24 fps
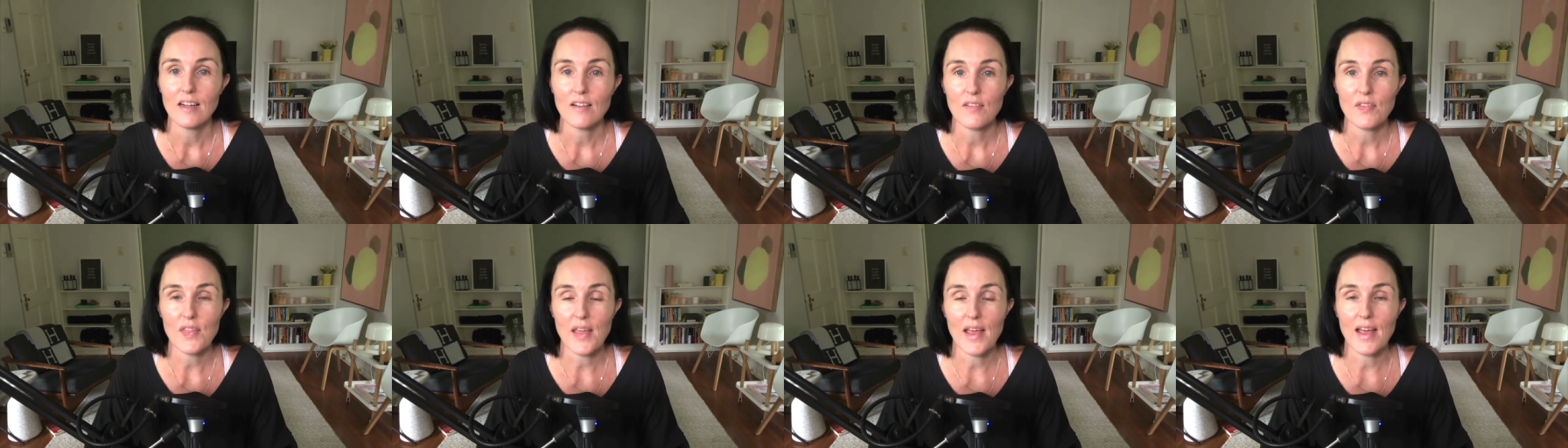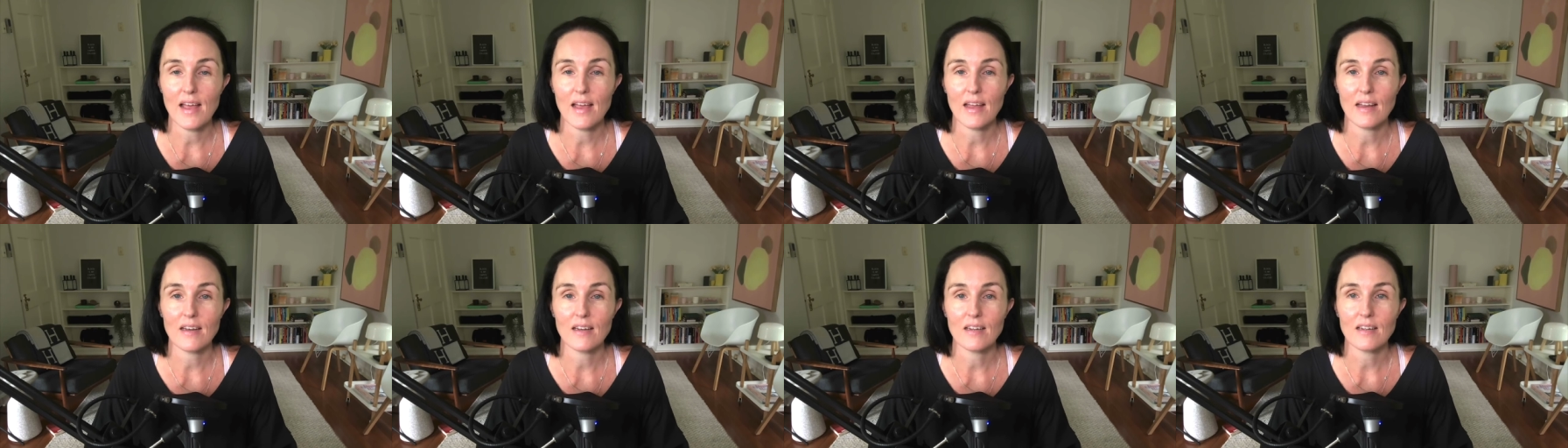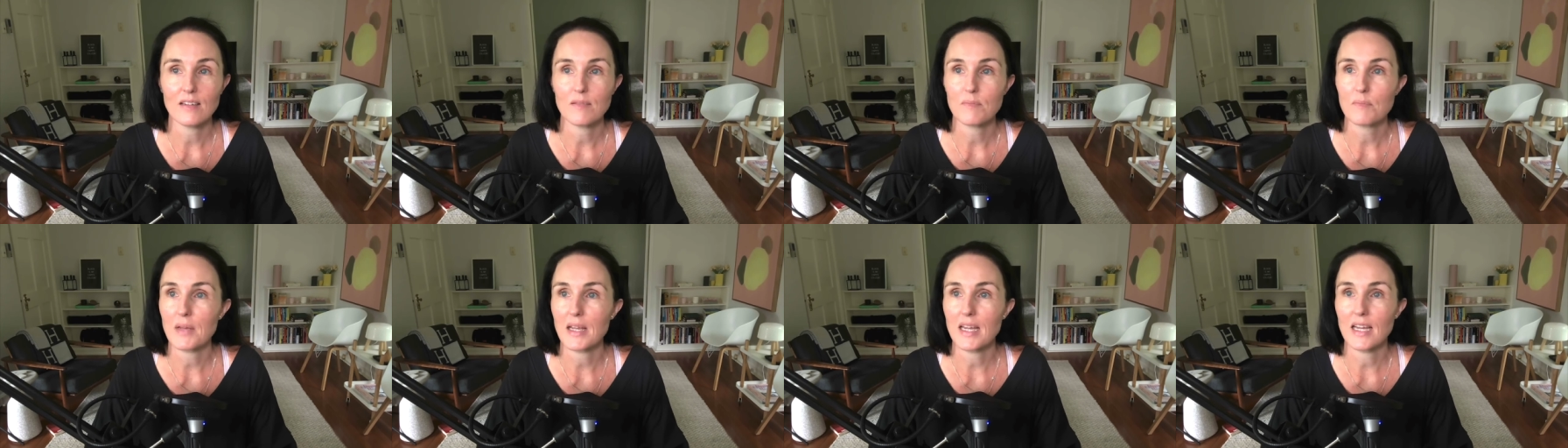than
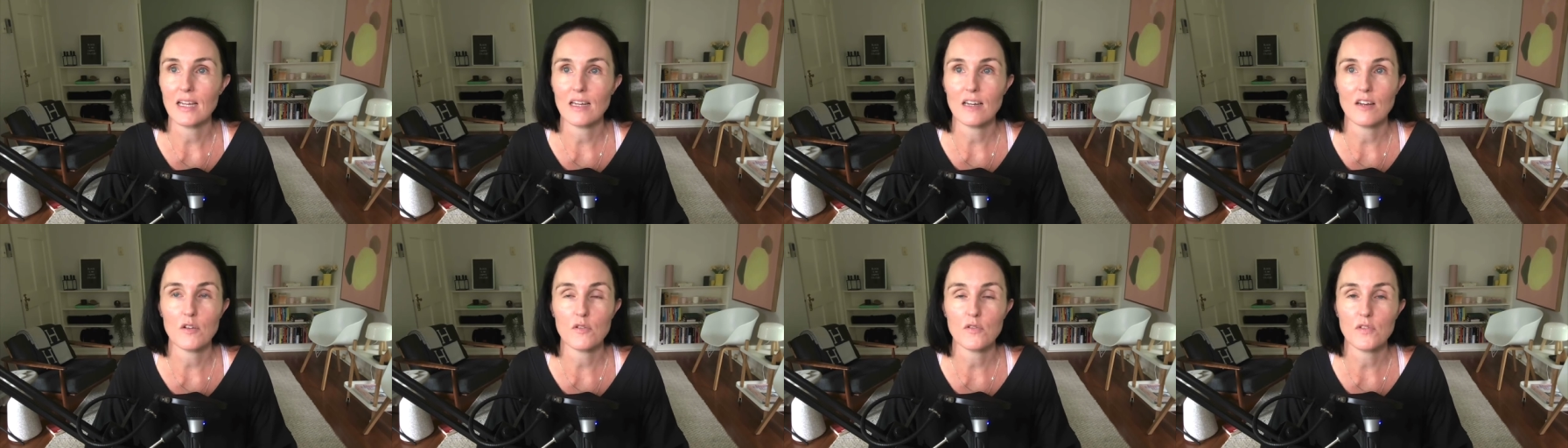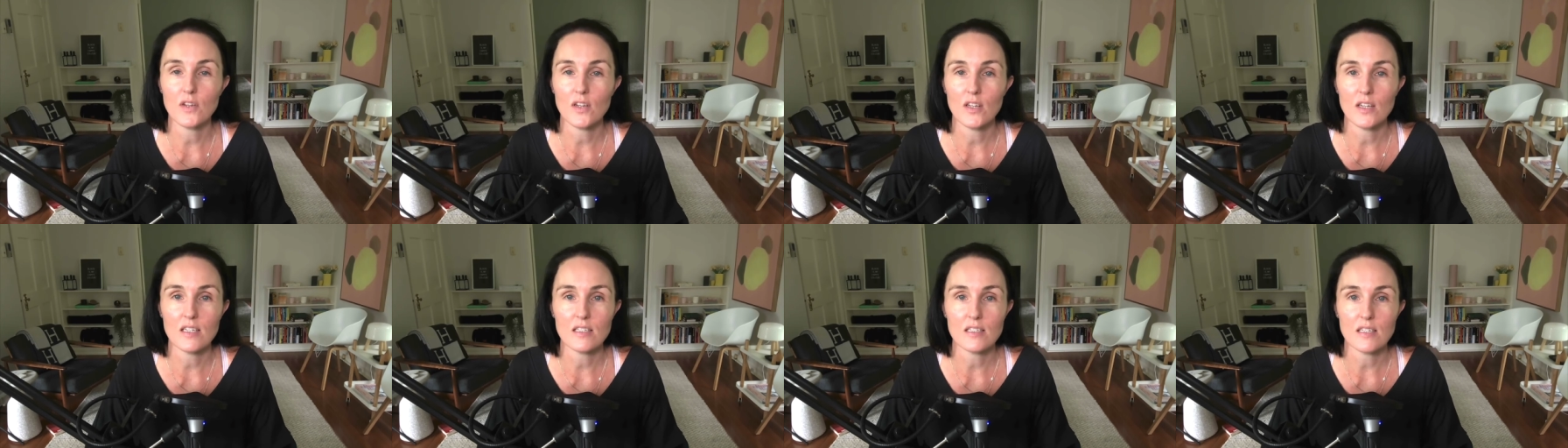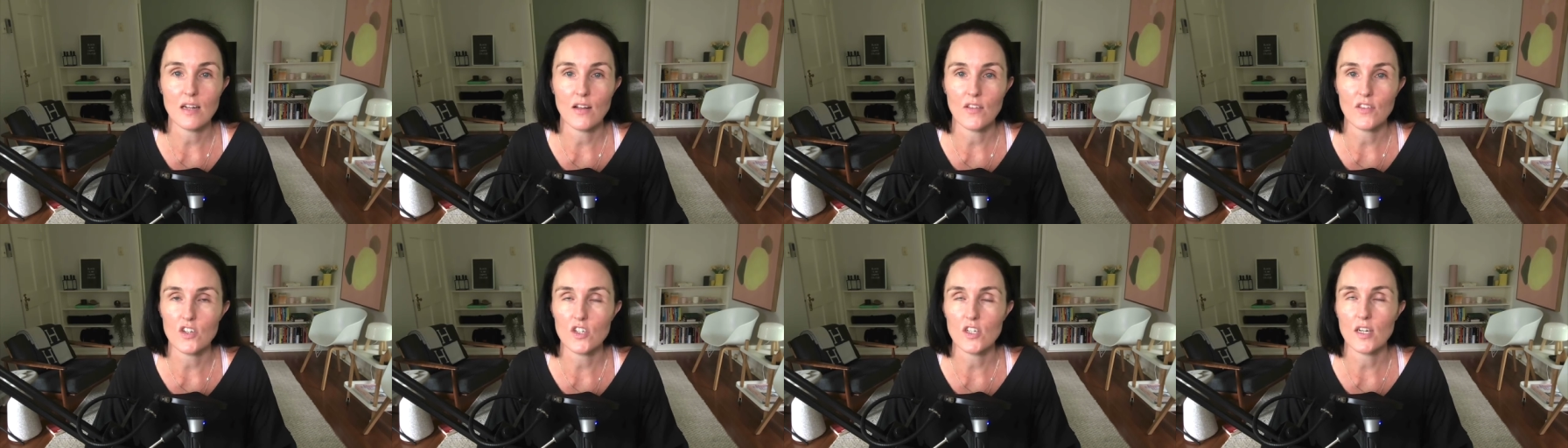being a few years
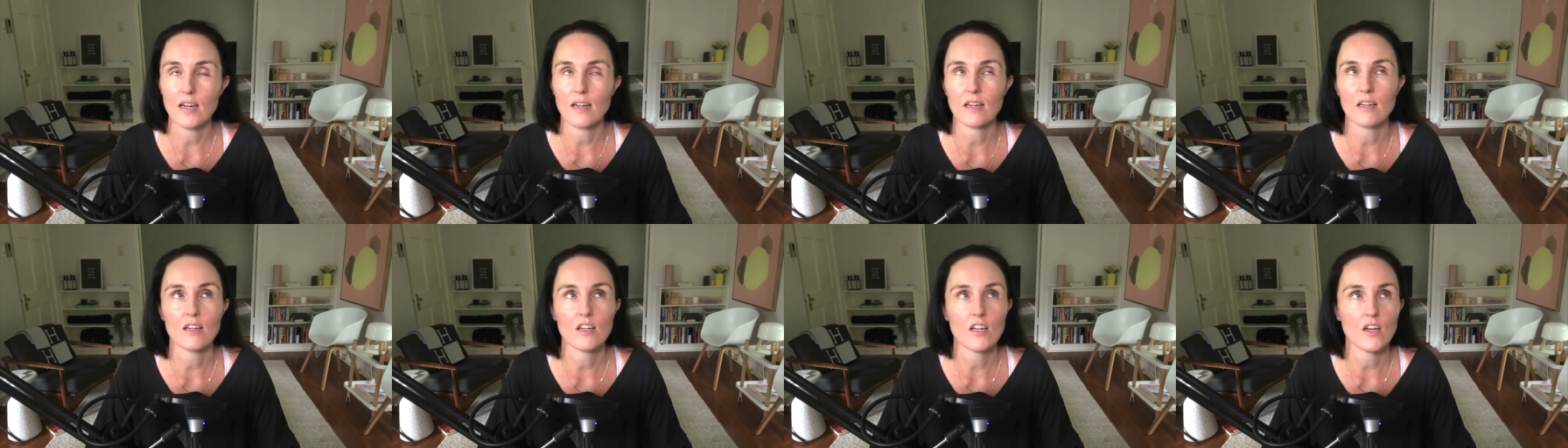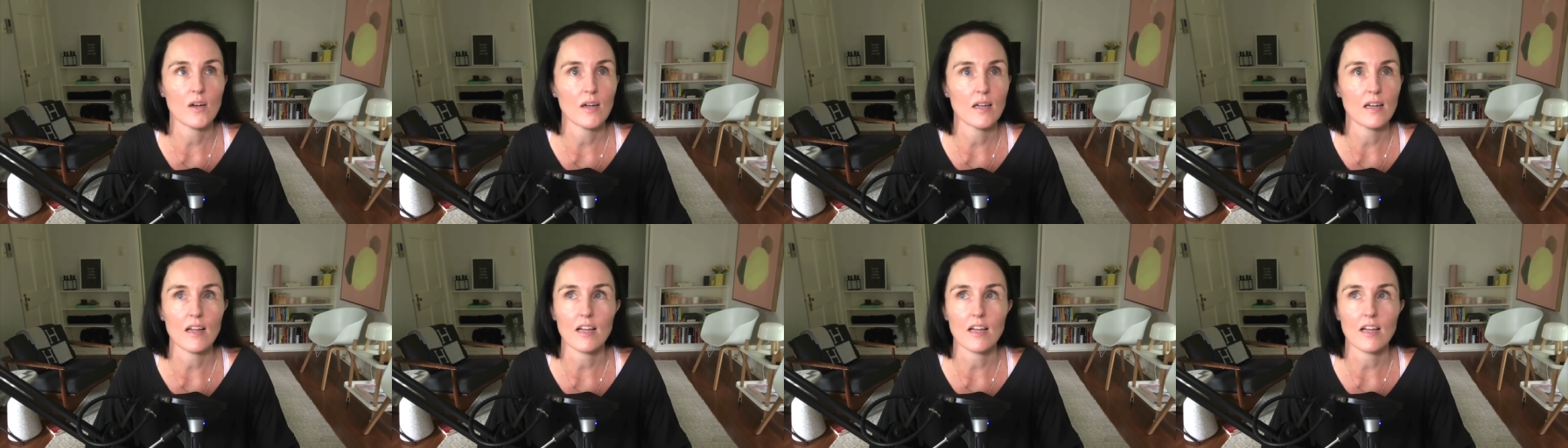down the track and going,